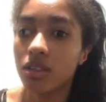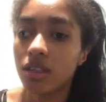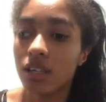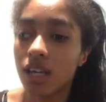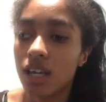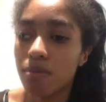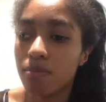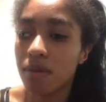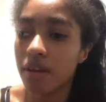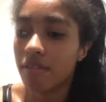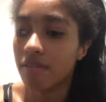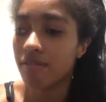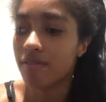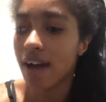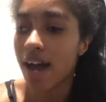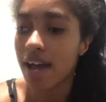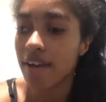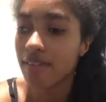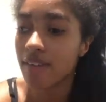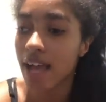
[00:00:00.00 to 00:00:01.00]
keeping
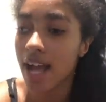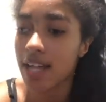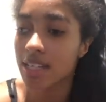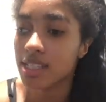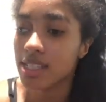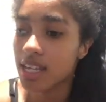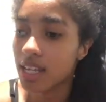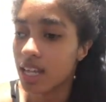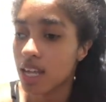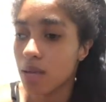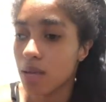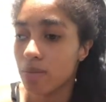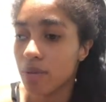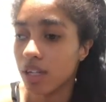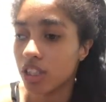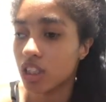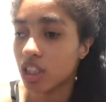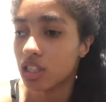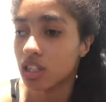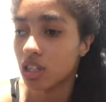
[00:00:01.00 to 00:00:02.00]
5 cats than keeping
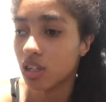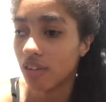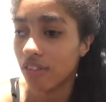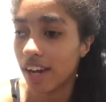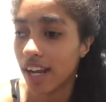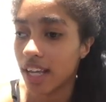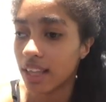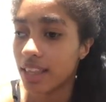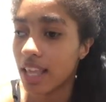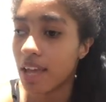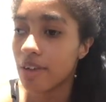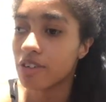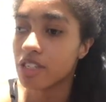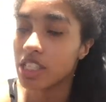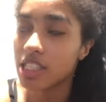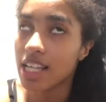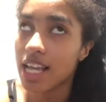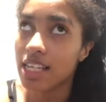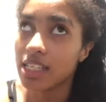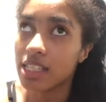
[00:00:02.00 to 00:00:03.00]
just 3. They would
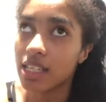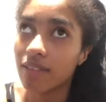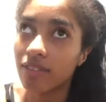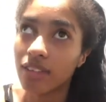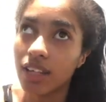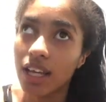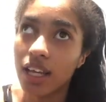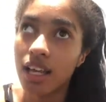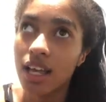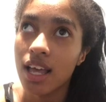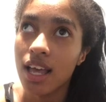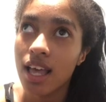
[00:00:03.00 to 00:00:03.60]
say something